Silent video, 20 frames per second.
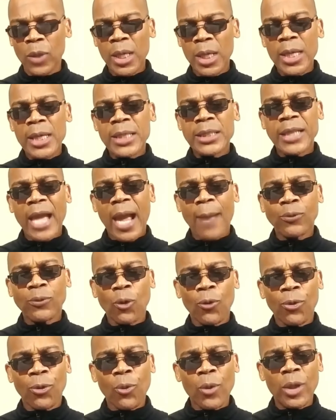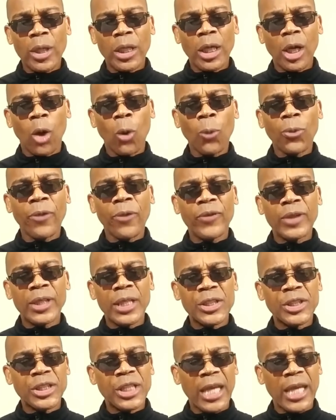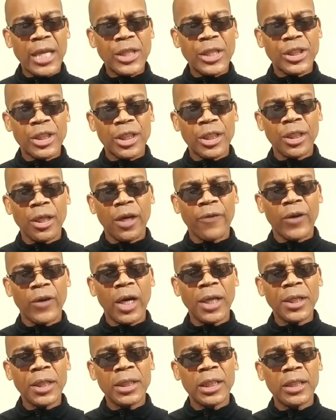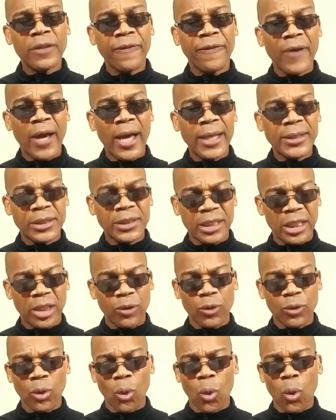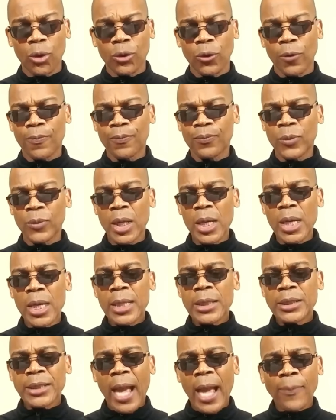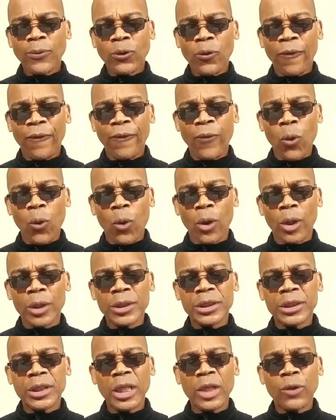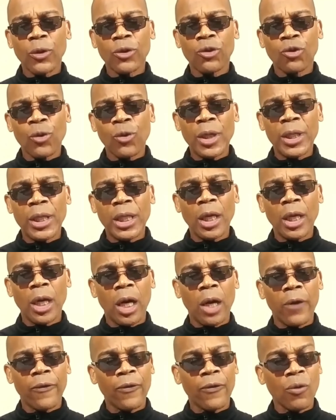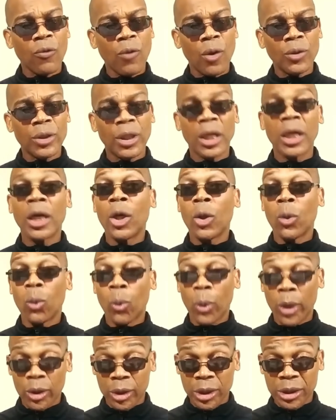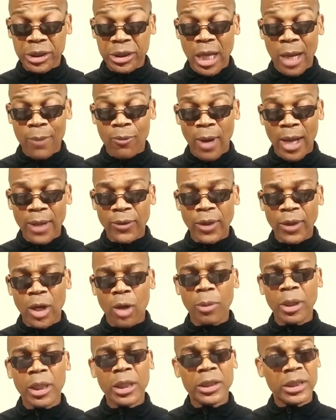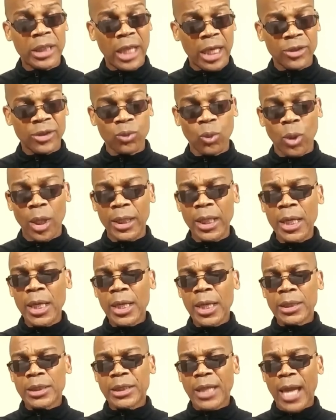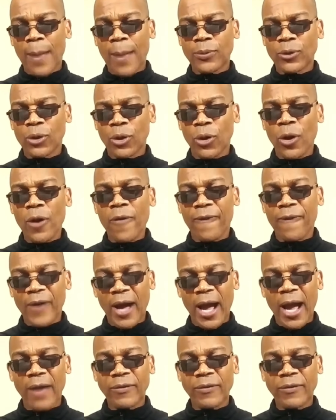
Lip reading: Chapter 3, Oath of Initiation of Unidentified Secret Order. Chapter 4, Secret Treaty of Verona. We're going to stop right there because guess what? Chapter 5,